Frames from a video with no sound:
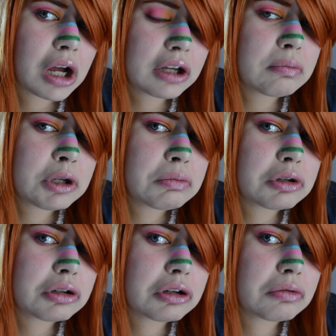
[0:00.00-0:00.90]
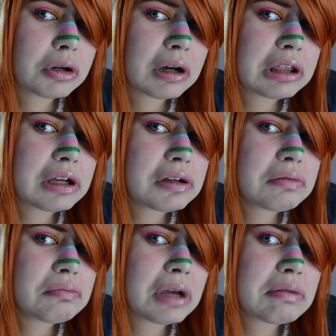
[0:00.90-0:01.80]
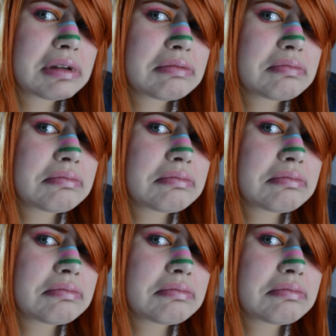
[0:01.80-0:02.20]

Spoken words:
I could be a beauty guru, I think, maybe.